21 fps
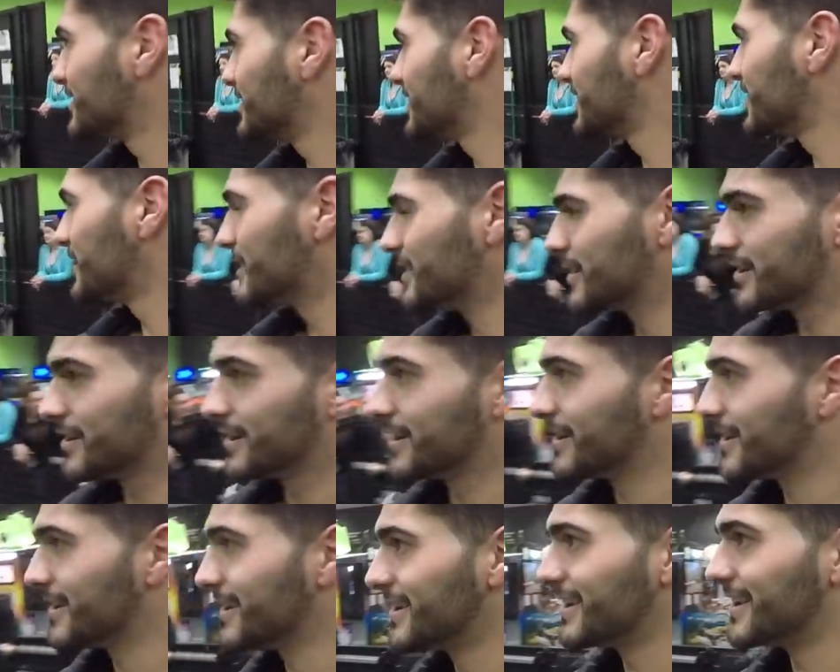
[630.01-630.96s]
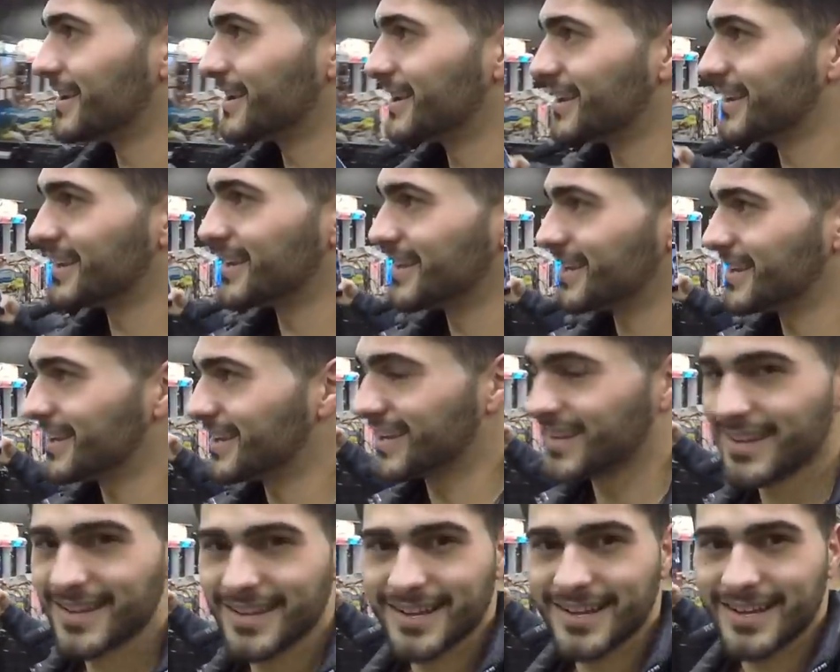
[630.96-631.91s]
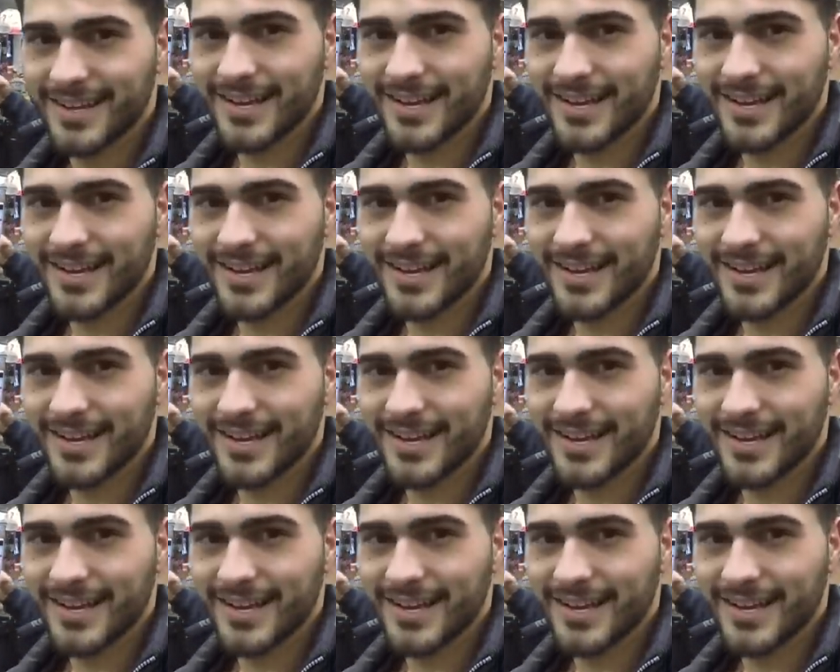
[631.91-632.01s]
That's if you feel confident enough.